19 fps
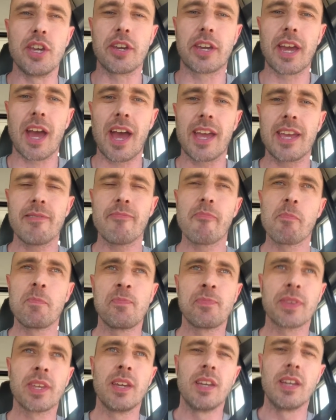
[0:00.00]
UK
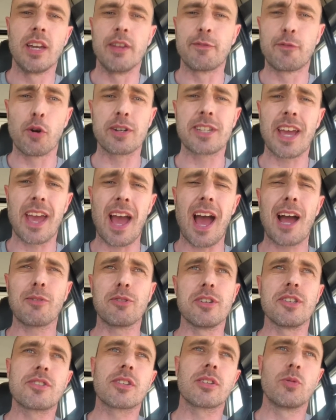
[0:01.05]
48
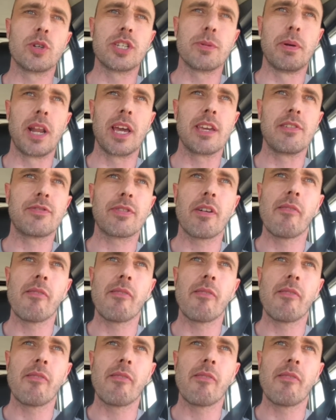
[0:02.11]
hours, would you believe?